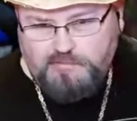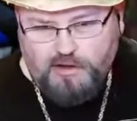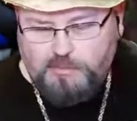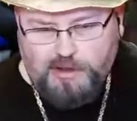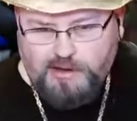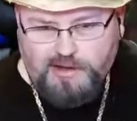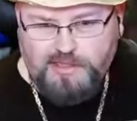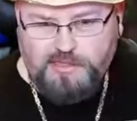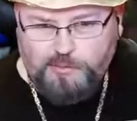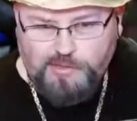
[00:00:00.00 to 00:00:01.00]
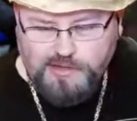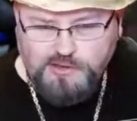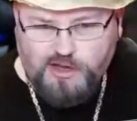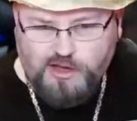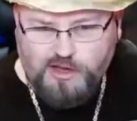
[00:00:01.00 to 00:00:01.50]
talk about anything without
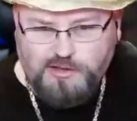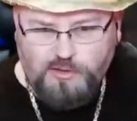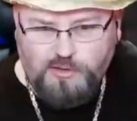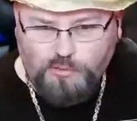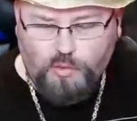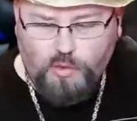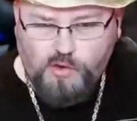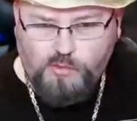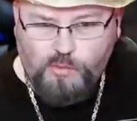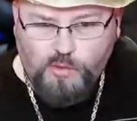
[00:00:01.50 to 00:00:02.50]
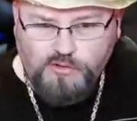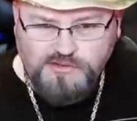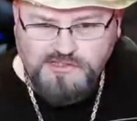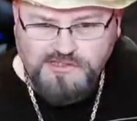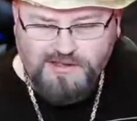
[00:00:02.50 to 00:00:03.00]
talking about the old War of the
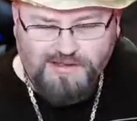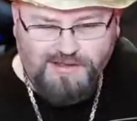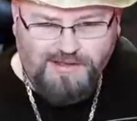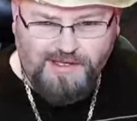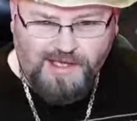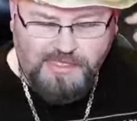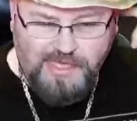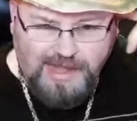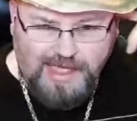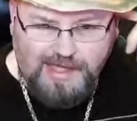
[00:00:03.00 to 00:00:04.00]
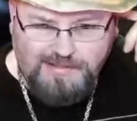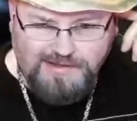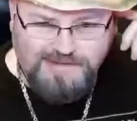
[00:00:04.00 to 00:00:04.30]
Worlds. That had the